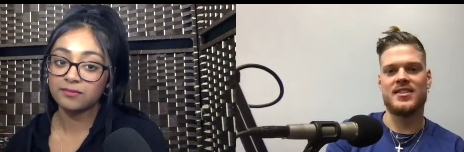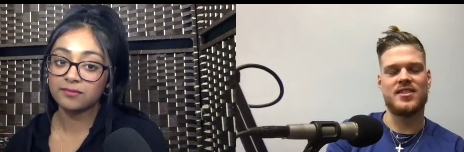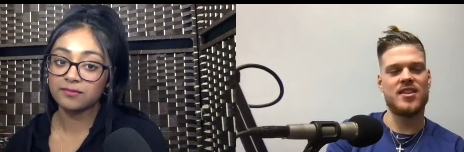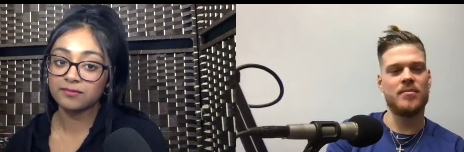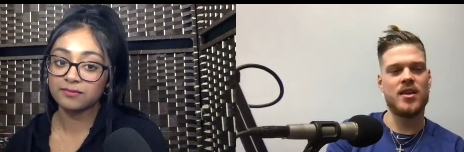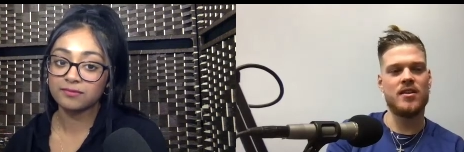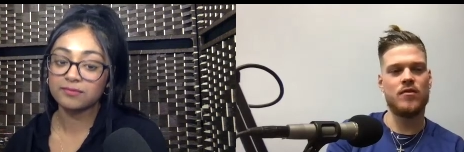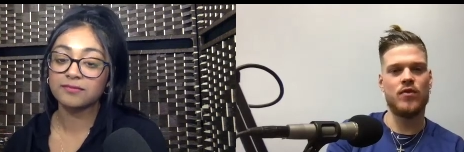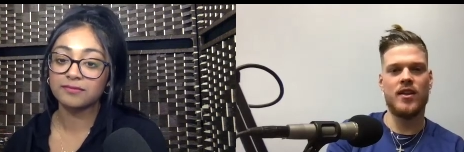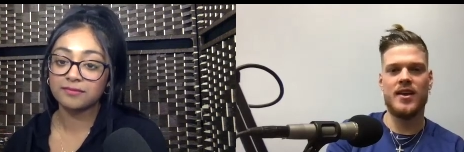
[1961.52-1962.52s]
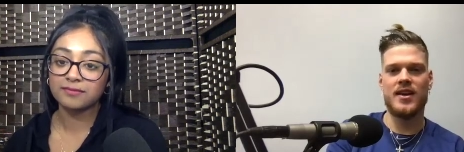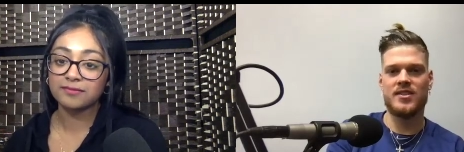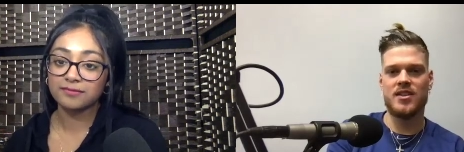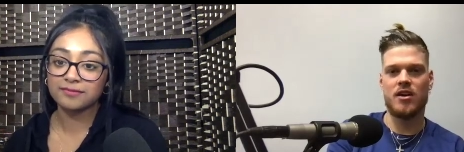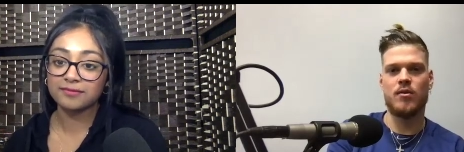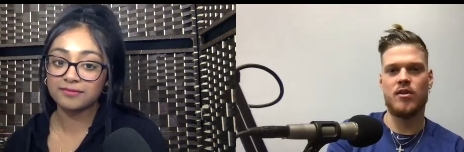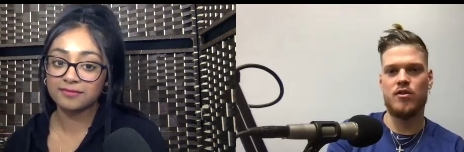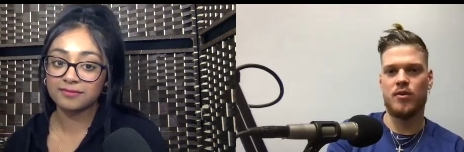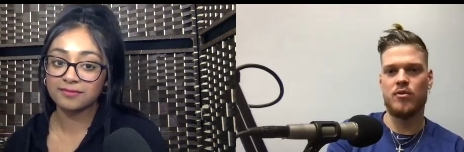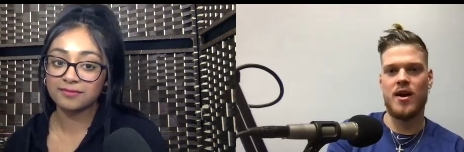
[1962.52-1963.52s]
Speaker 1: as something that really has stuck with
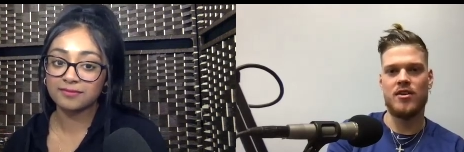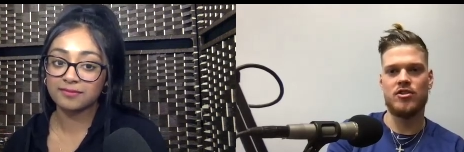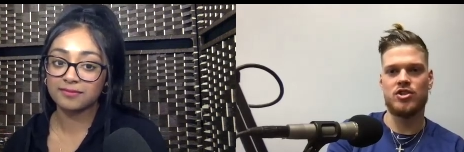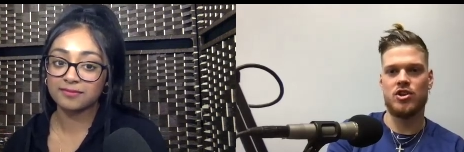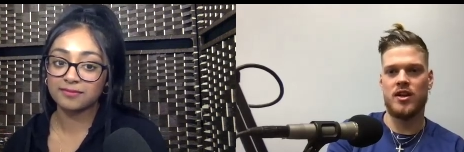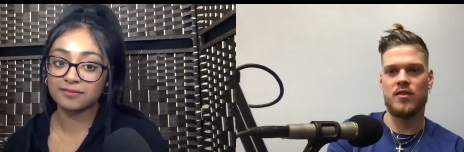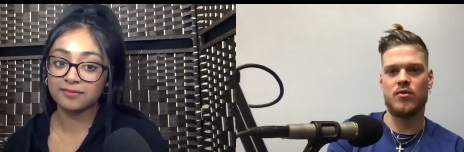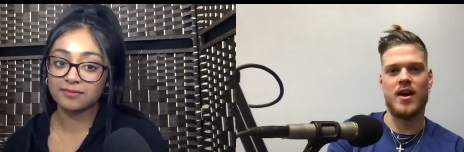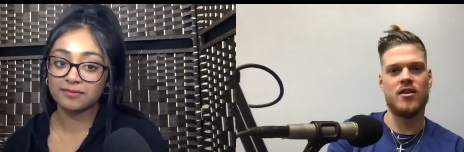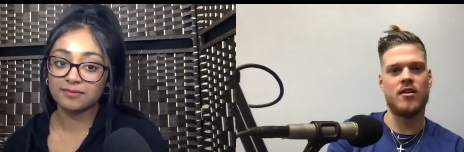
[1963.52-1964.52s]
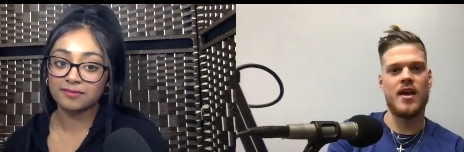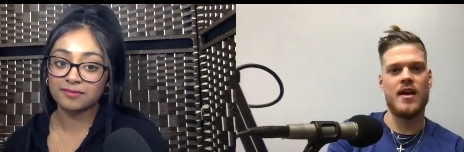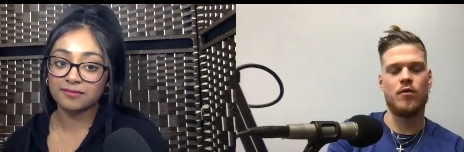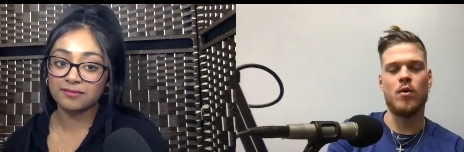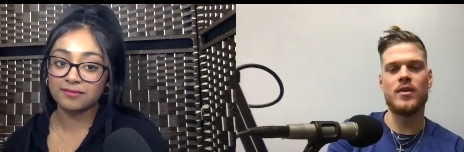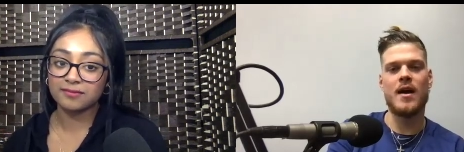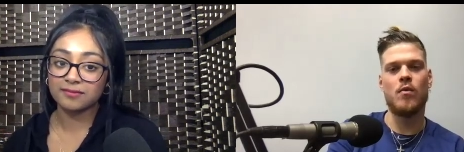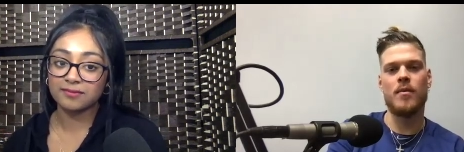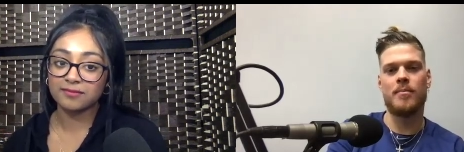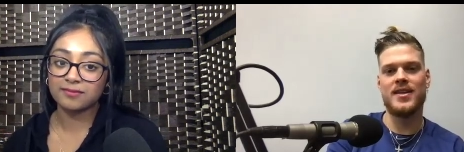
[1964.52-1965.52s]
you throughout your journey and throughout your life. What would that
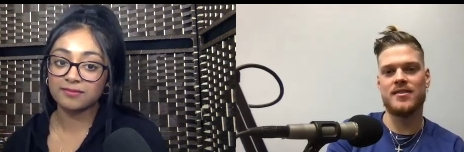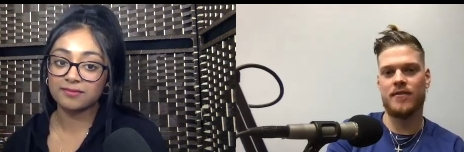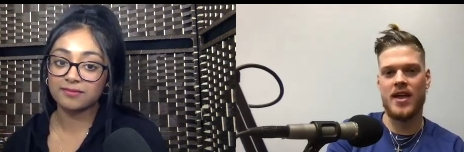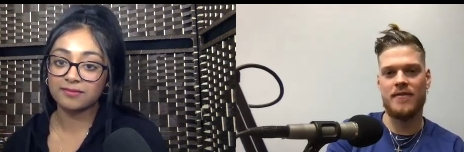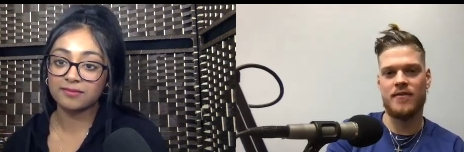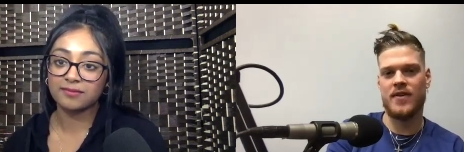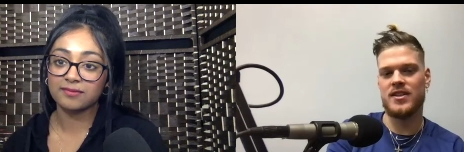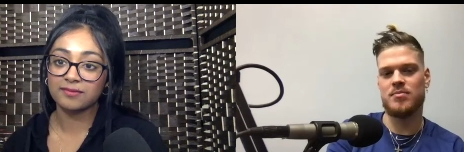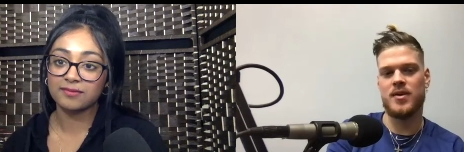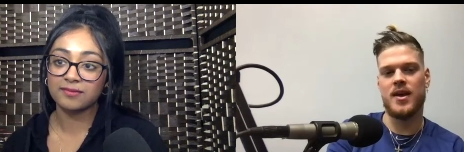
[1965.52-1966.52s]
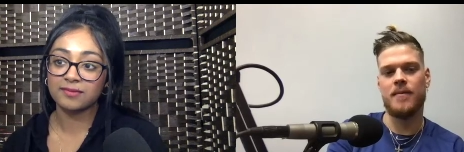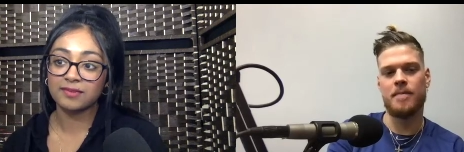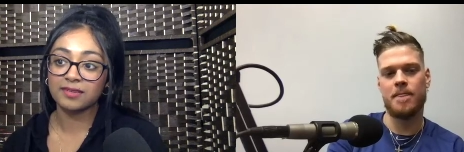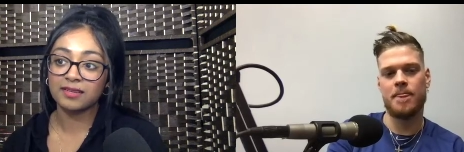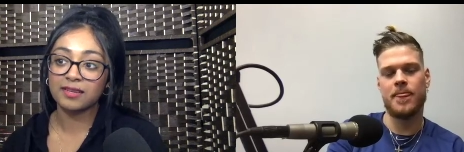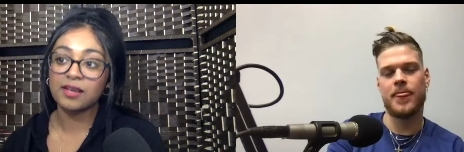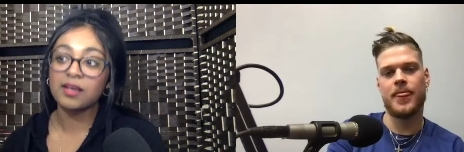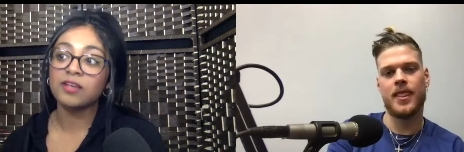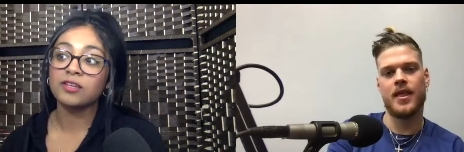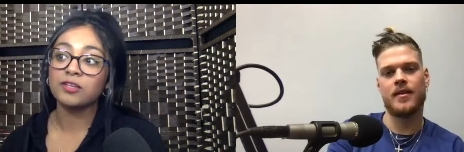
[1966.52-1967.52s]
one piece of life advice be?
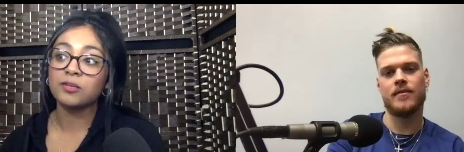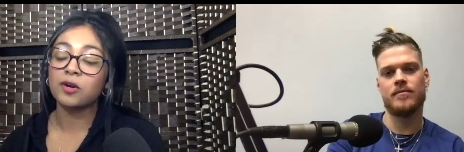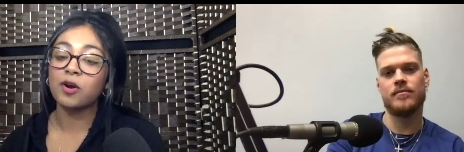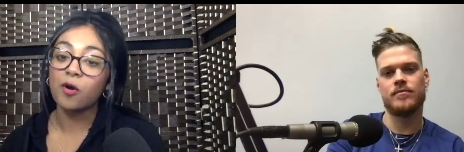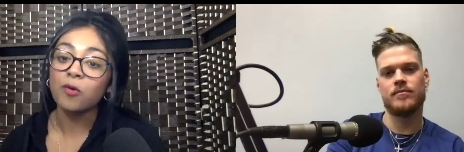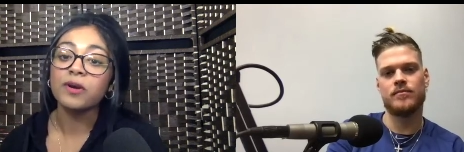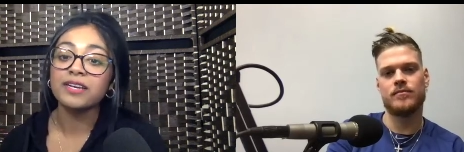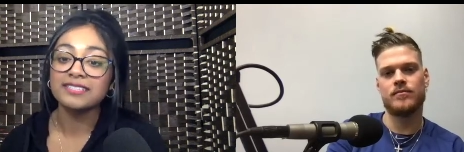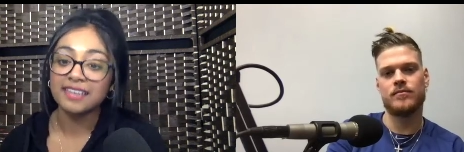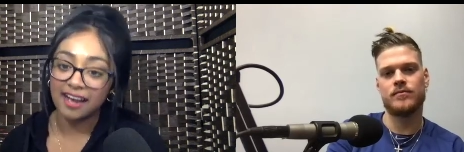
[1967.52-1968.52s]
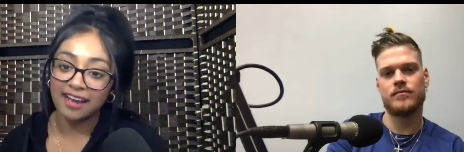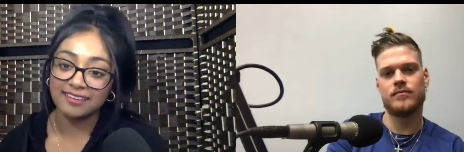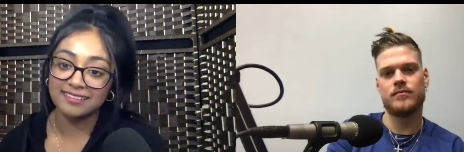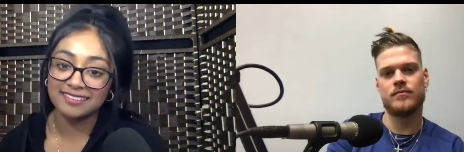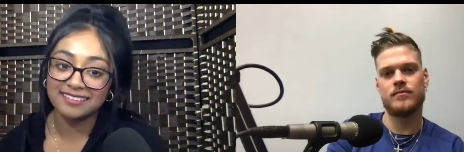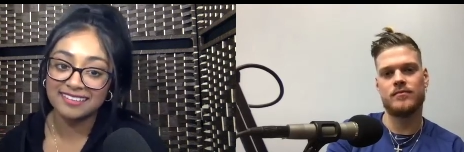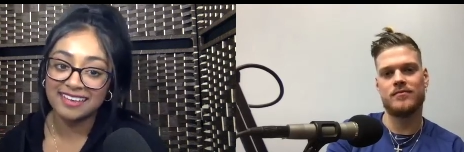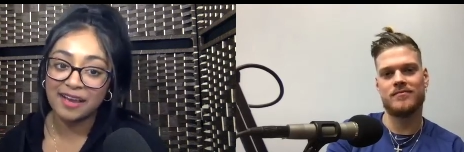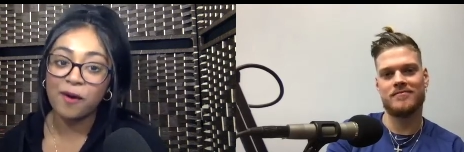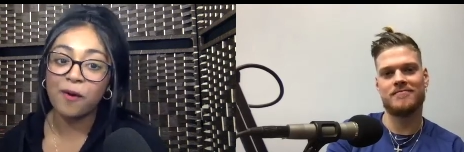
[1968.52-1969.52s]
Speaker 2: you are always kind
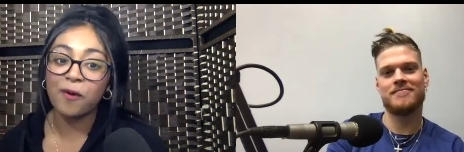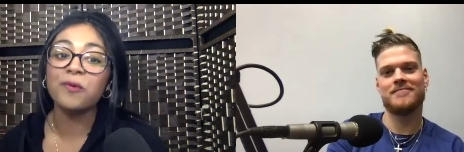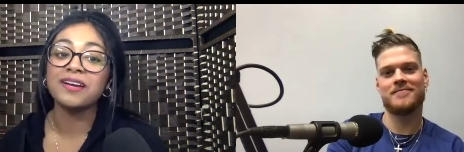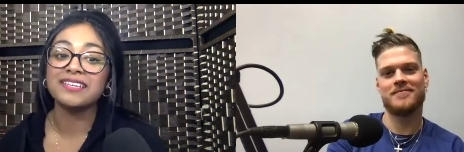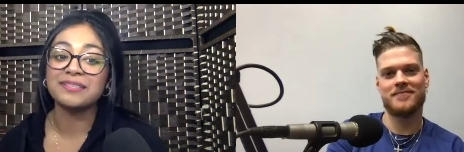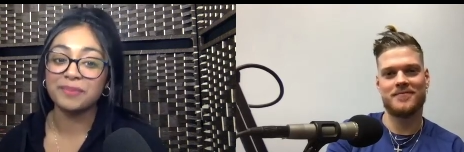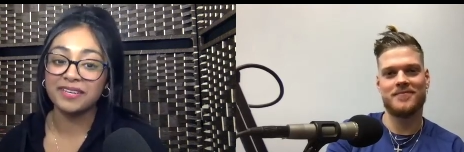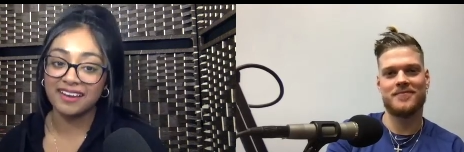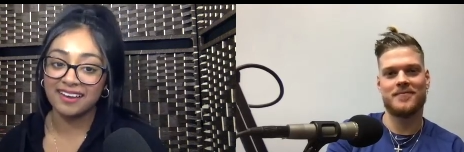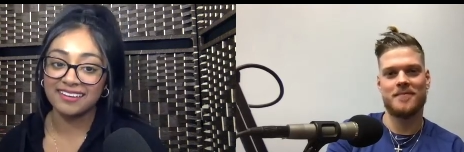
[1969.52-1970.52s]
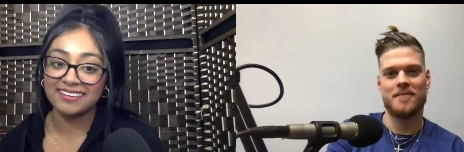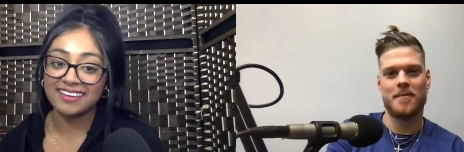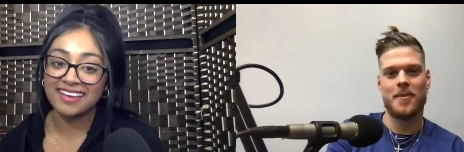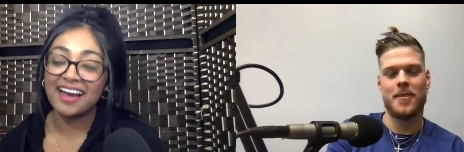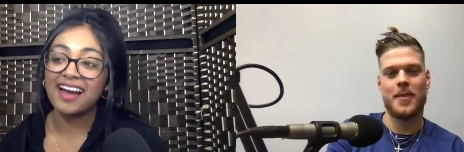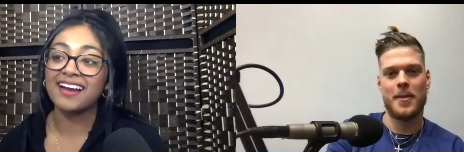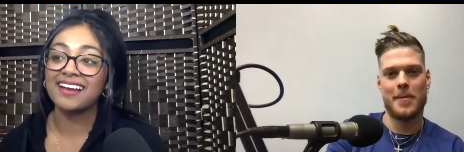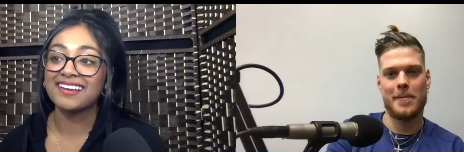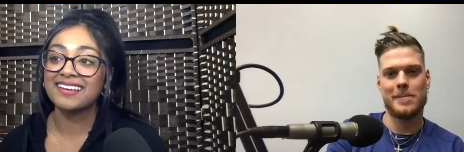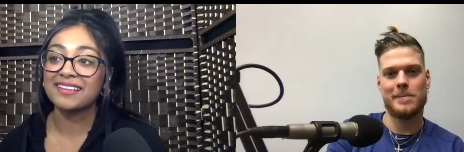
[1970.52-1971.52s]
always be kind
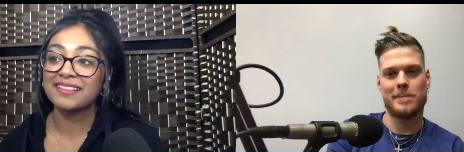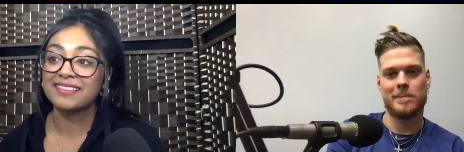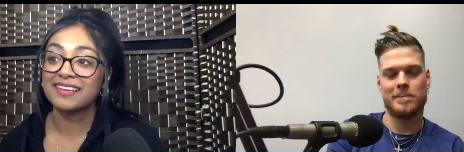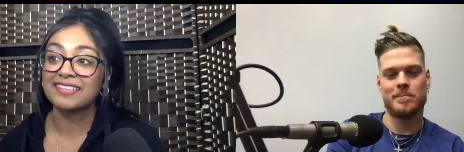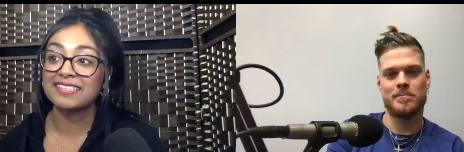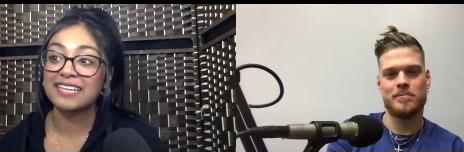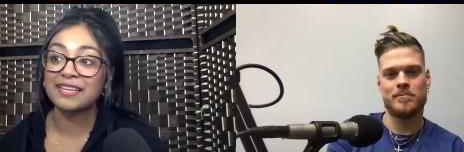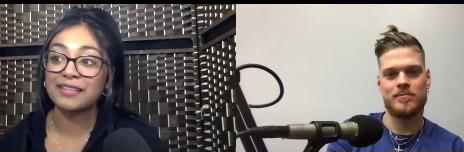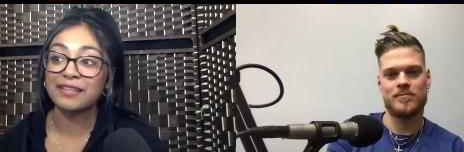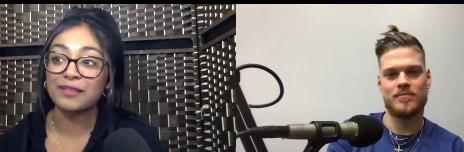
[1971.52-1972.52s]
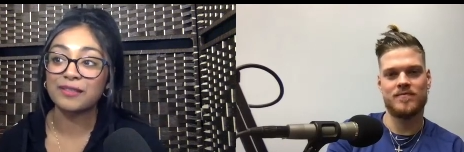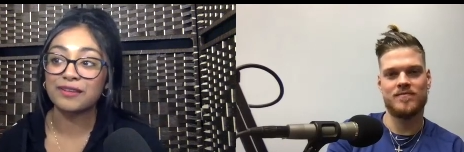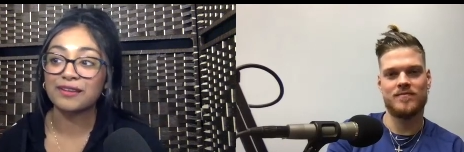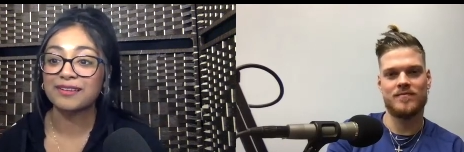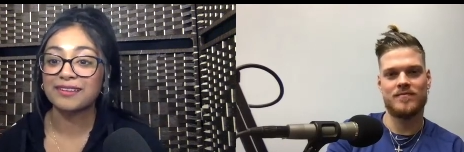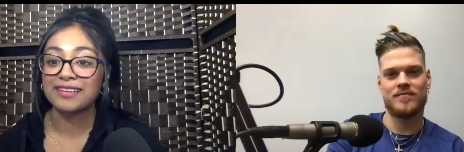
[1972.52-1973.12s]
i that is in like the